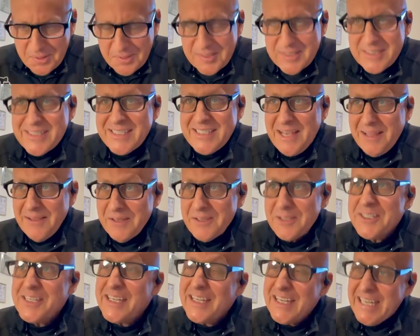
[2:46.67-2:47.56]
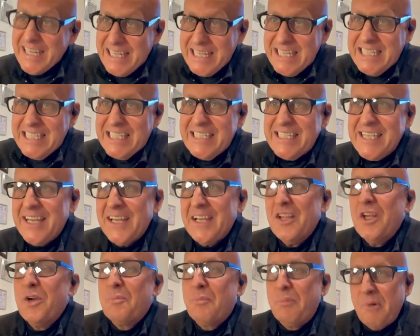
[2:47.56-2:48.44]
sellers that need to
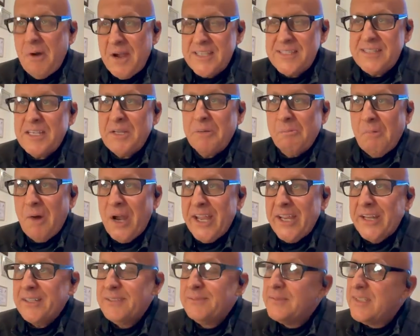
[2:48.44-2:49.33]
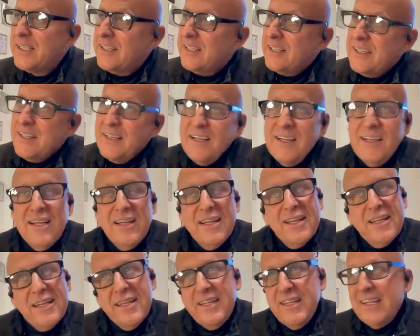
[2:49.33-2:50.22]
sell are pricing right.
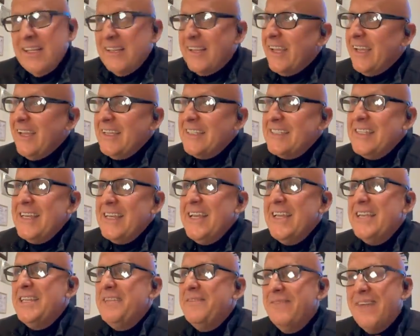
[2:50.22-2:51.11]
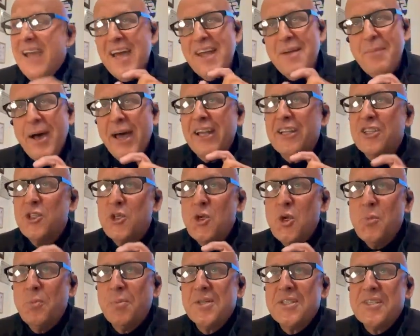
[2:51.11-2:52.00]
Like I said, you've got about a
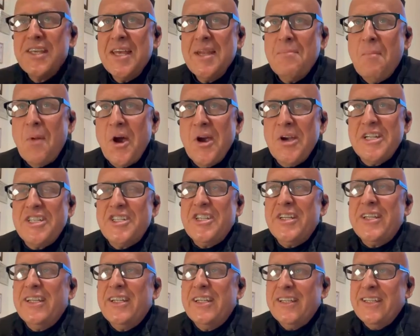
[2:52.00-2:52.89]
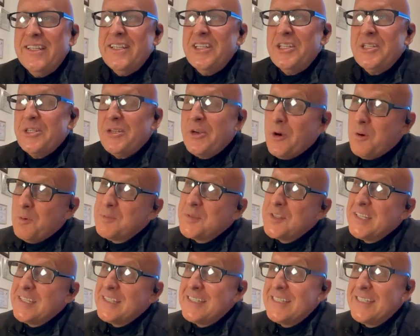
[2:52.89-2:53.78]
2% margin and your home's
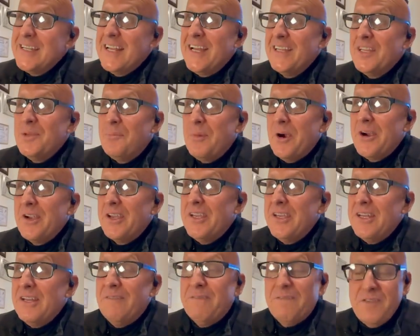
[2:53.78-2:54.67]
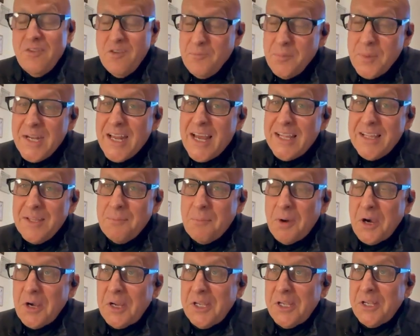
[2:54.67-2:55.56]
going to sit on the market. If you've been on the
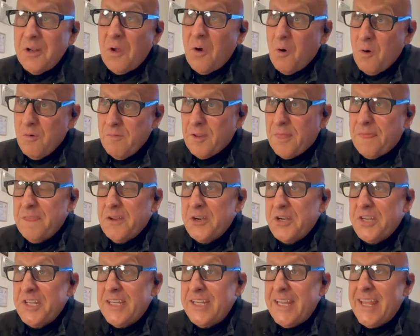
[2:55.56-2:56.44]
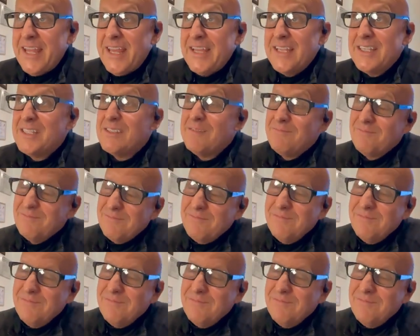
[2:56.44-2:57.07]
market over 30 days,